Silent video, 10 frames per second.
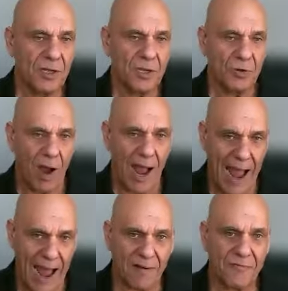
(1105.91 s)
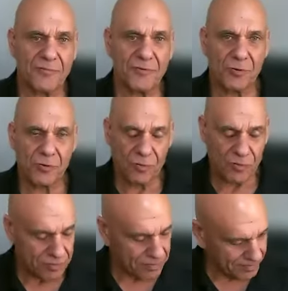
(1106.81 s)
you have to
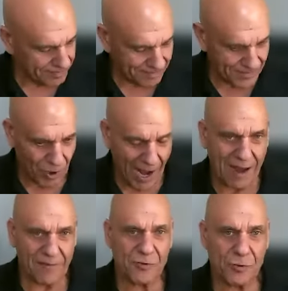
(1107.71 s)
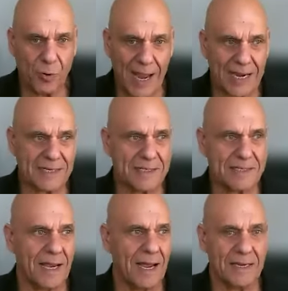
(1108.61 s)
you have to
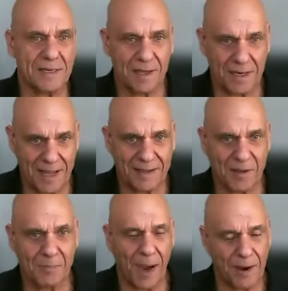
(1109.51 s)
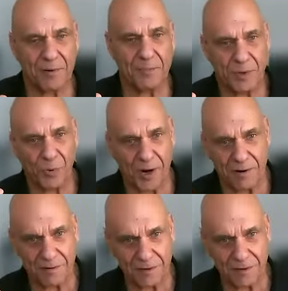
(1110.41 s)
exercise the let the buyer beware.